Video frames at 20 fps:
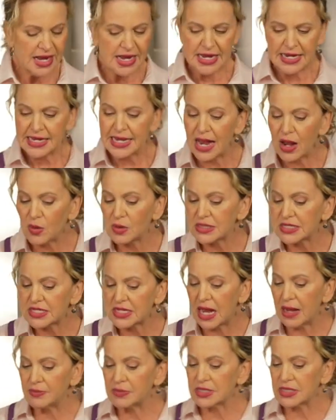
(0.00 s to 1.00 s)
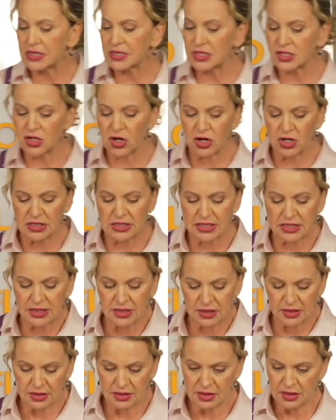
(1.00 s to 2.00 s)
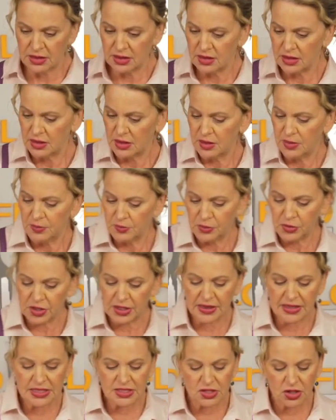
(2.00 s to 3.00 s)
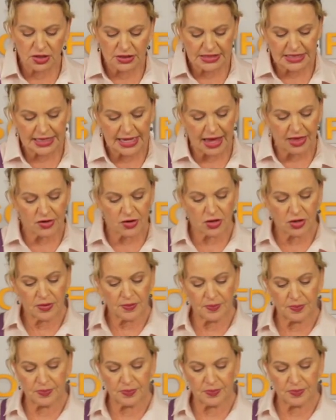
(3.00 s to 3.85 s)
now it's time to start putting this all together.